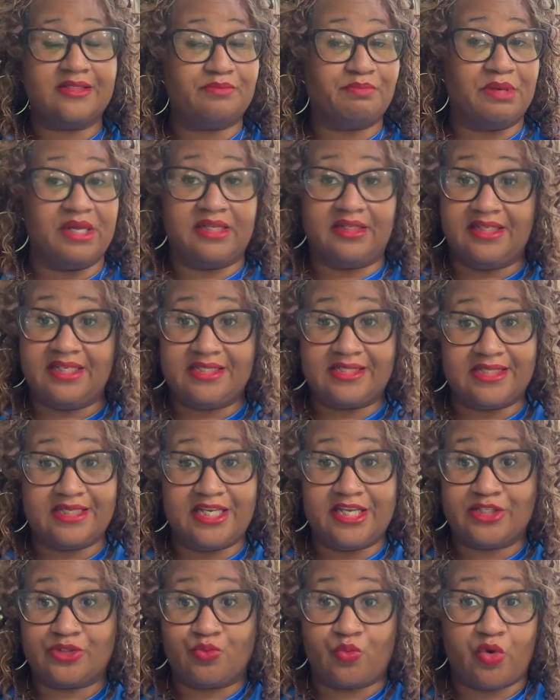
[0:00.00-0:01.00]
But listen,
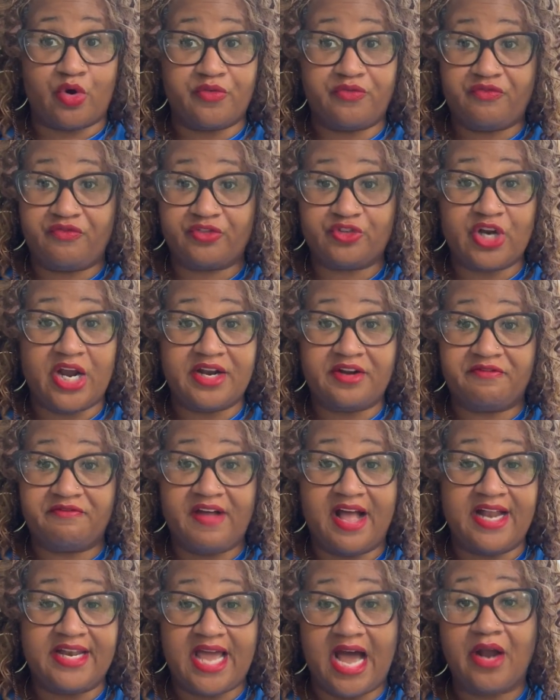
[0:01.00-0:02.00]
it's worth trying to
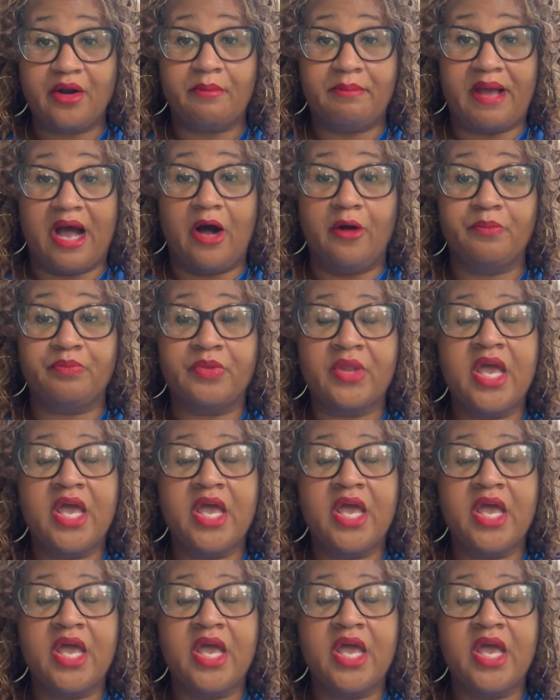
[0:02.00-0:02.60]
find out about.